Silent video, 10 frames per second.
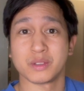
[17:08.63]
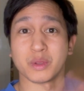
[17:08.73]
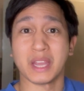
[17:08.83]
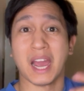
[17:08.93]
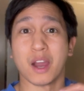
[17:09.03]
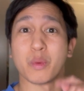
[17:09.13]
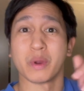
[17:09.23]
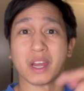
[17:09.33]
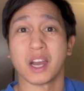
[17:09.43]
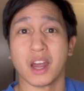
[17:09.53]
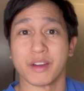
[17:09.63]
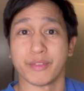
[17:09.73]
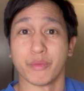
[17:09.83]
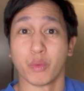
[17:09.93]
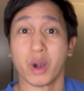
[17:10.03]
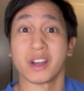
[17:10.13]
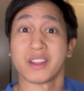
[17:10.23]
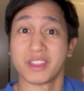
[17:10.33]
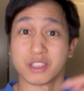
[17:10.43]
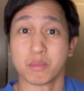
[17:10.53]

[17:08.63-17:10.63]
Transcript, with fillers: So yeah, when I got off of work this